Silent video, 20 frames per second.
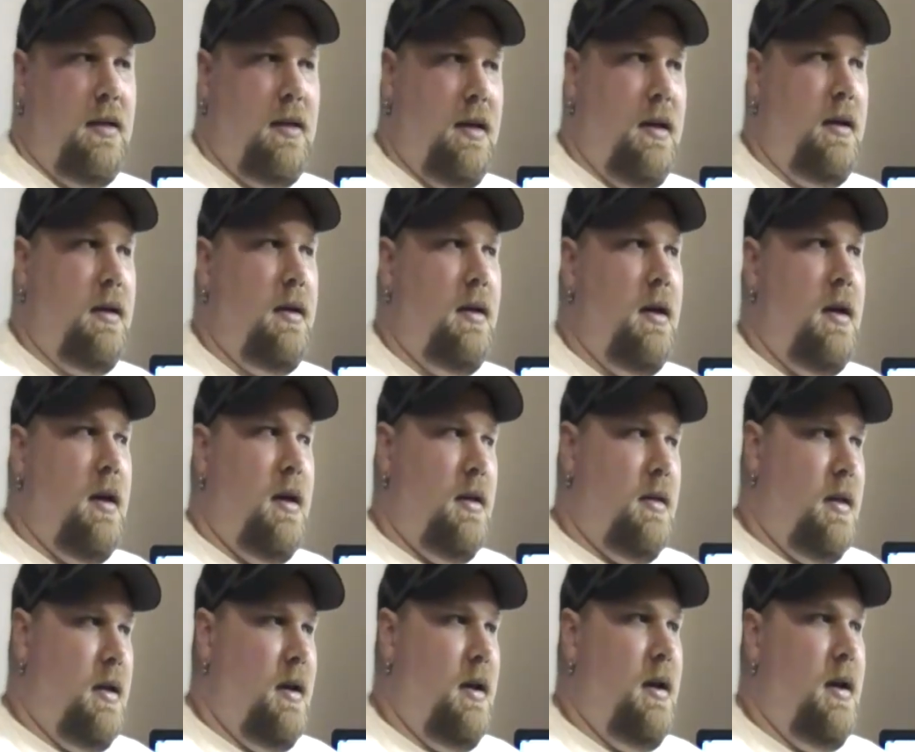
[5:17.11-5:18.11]
I think
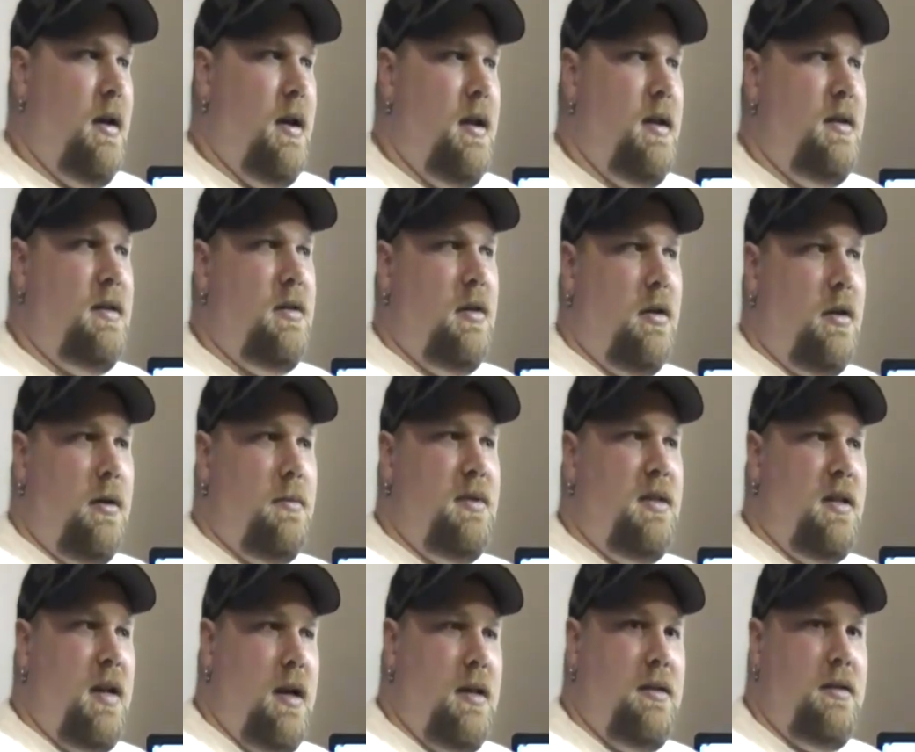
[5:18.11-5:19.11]
that in any
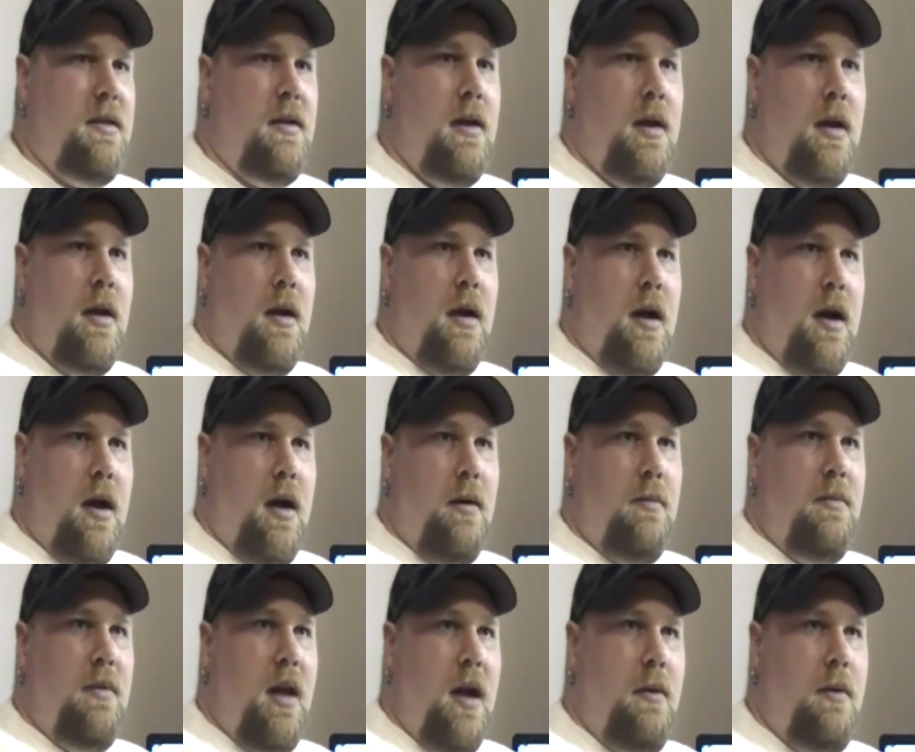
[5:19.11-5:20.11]
circumstance,
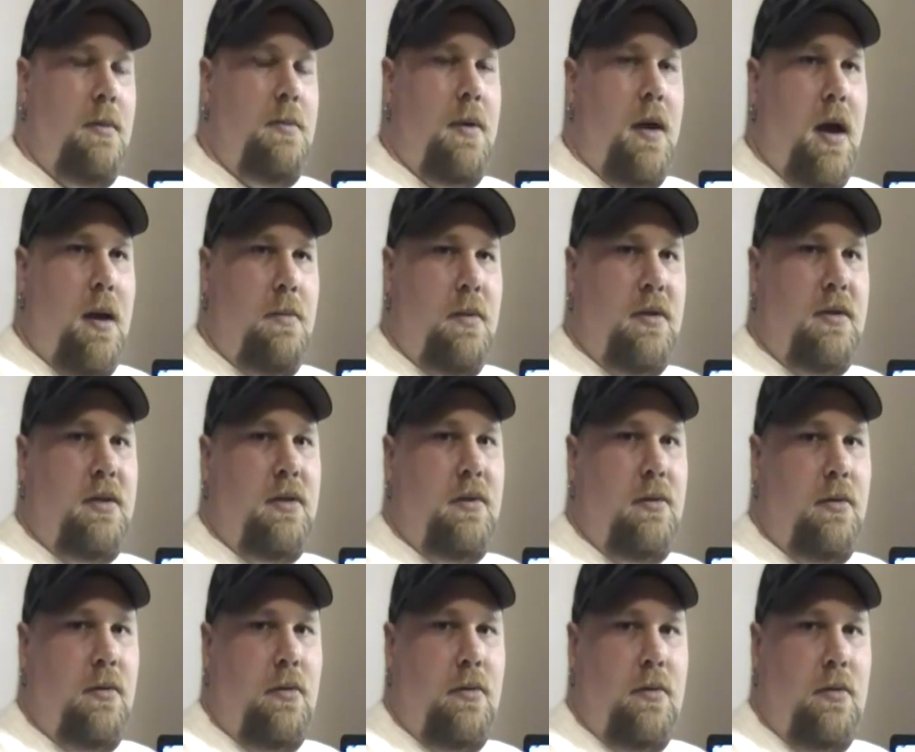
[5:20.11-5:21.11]
um, they would be able
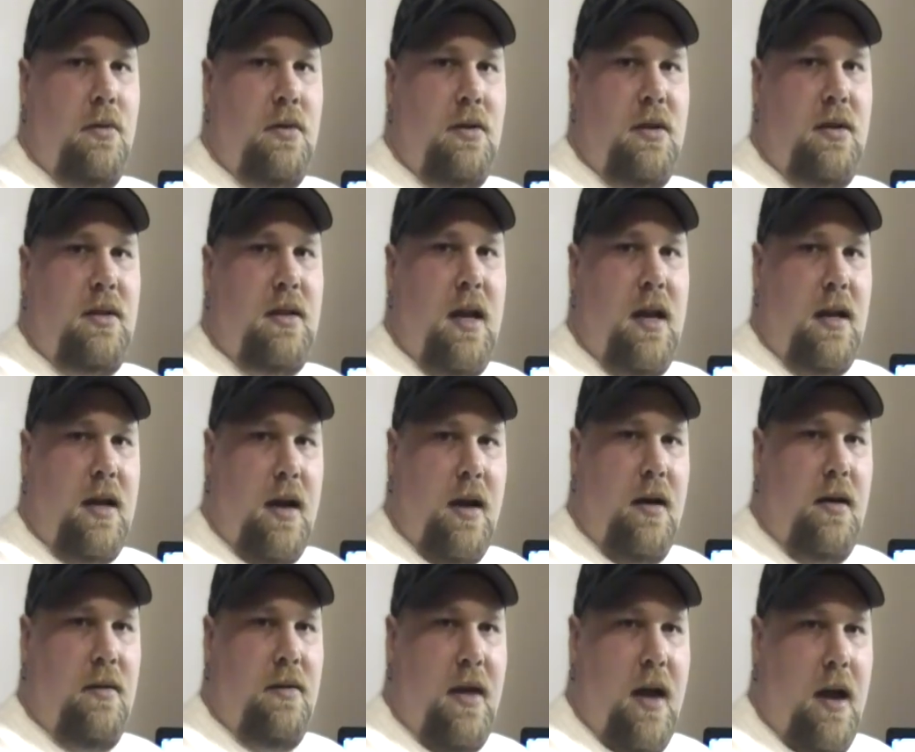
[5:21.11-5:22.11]
to to take
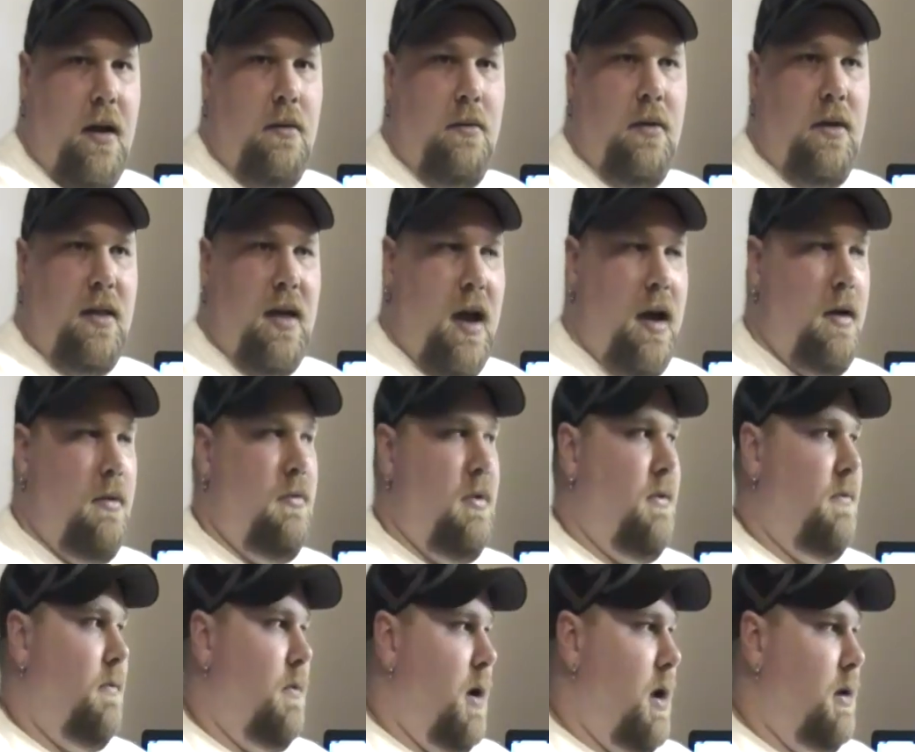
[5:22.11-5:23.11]
care of that without it.
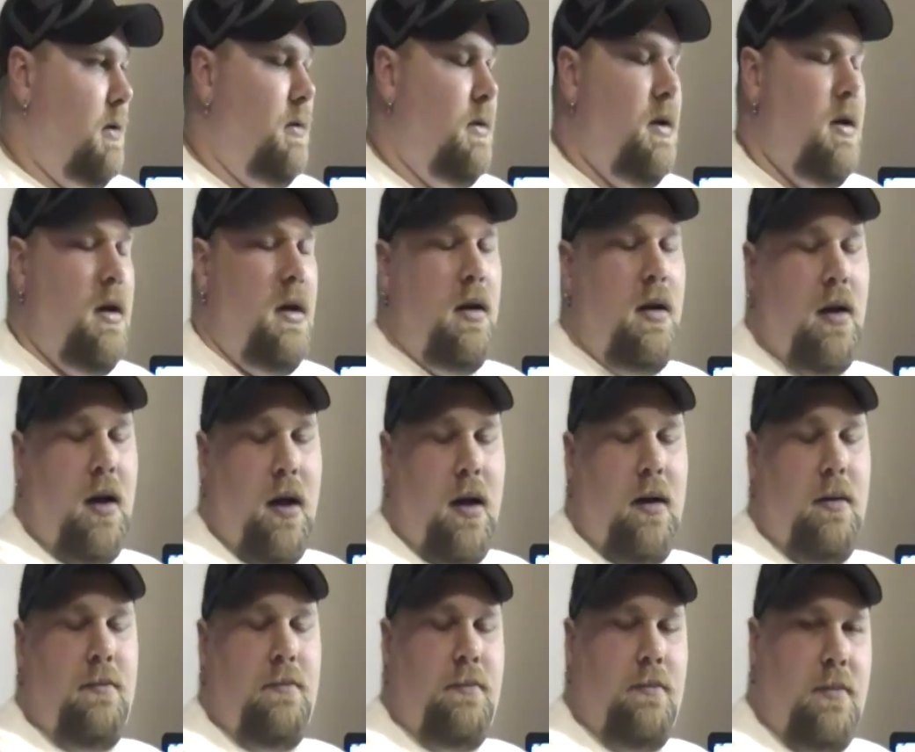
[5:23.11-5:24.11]
We went
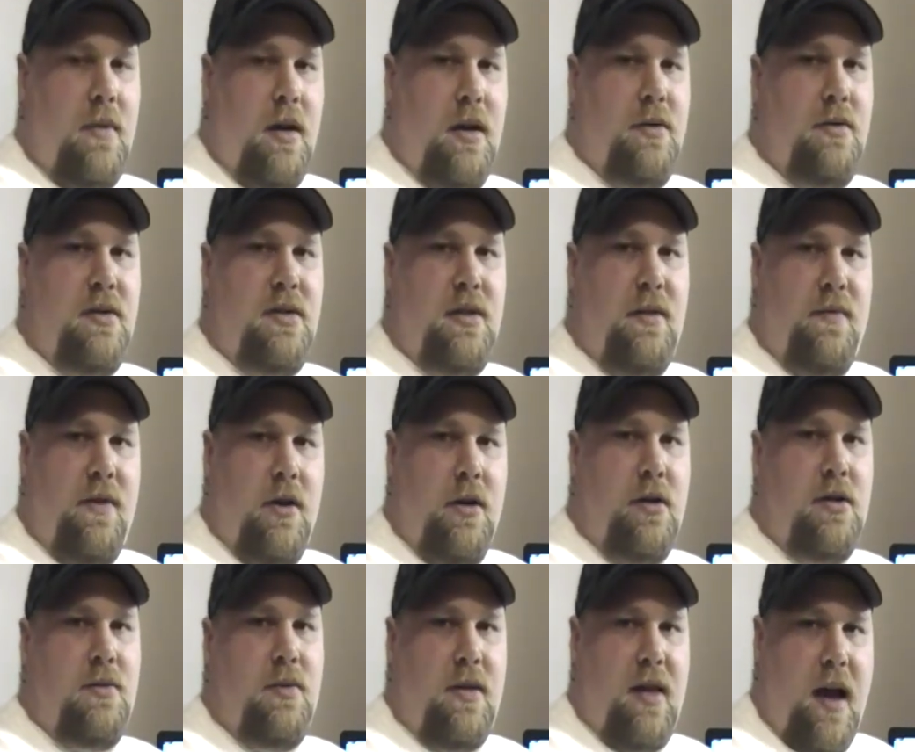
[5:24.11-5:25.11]
um, hundreds of
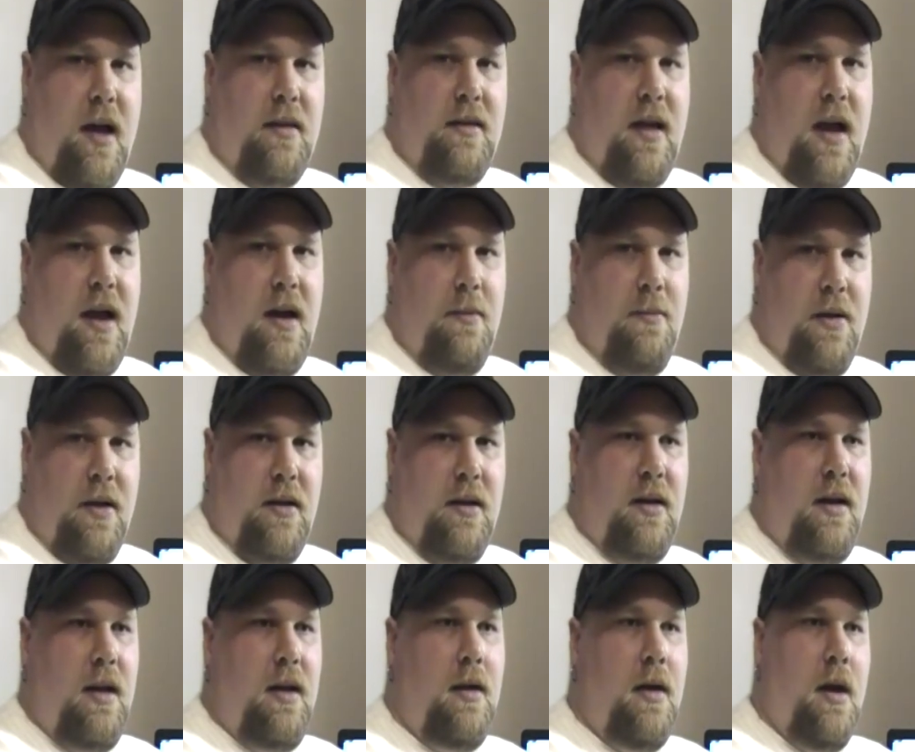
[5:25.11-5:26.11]
years without that
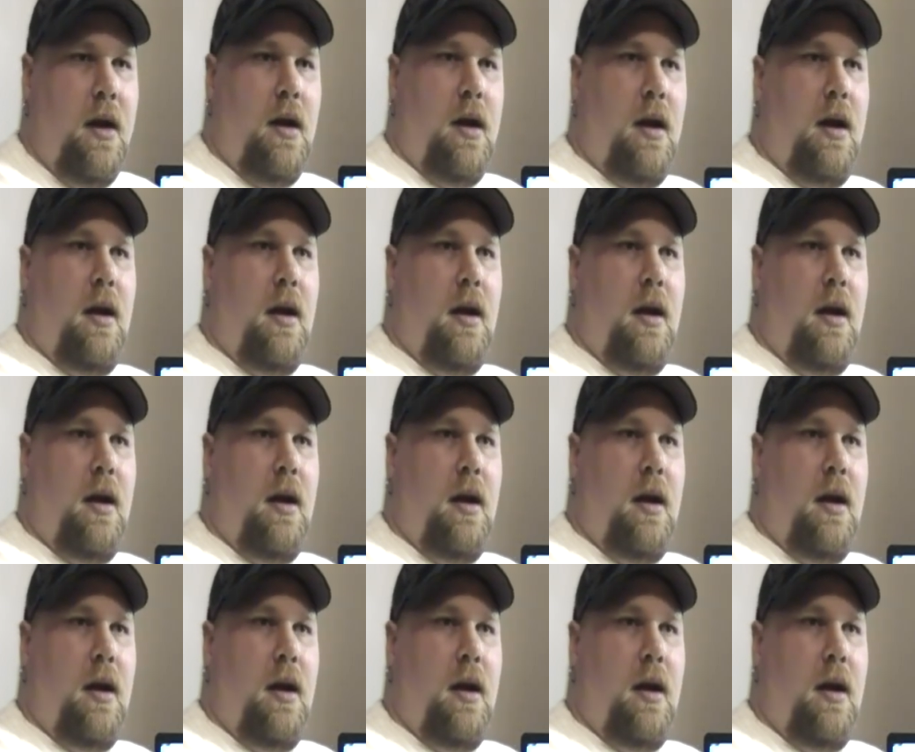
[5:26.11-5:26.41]
ability.